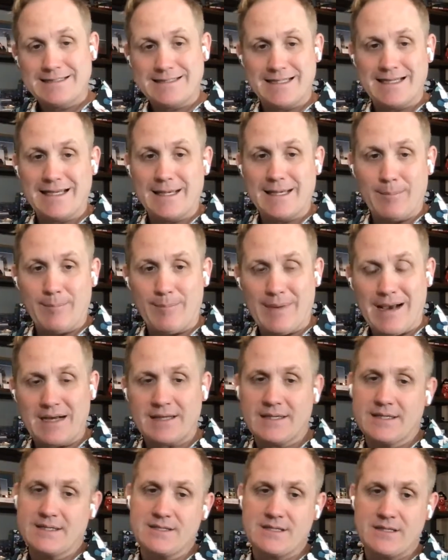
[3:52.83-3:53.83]
to get
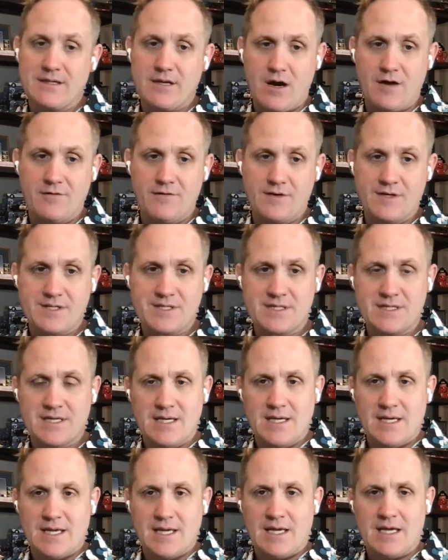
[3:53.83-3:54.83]
back into the office.